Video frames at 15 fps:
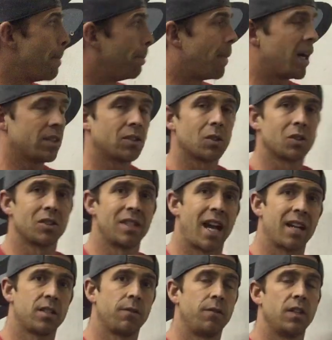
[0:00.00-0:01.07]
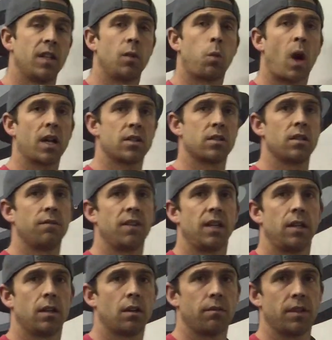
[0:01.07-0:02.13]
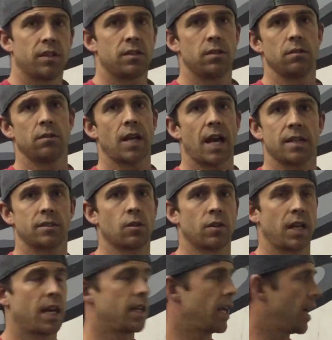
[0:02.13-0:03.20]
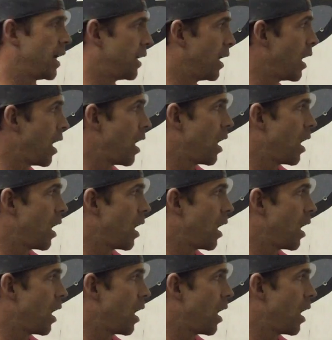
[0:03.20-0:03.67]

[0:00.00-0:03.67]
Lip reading: Muscle snatch, if you did watch the video of the 2 guys going head to head,